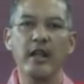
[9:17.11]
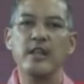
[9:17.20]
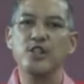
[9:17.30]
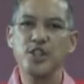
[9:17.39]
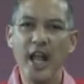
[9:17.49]

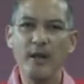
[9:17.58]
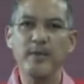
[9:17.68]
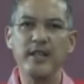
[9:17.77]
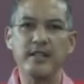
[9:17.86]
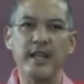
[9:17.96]
shall
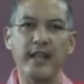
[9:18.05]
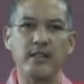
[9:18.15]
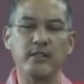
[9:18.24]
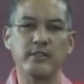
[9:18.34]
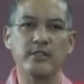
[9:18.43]
be
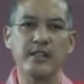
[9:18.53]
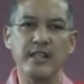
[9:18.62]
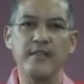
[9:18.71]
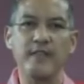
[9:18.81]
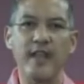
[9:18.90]
entitled to
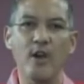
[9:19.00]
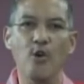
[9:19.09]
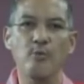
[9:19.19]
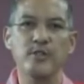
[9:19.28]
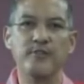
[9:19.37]
leave their
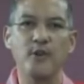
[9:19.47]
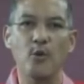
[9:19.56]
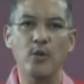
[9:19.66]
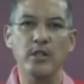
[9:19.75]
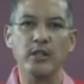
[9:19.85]
homes for
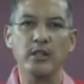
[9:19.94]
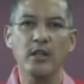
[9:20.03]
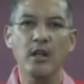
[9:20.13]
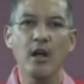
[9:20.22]
work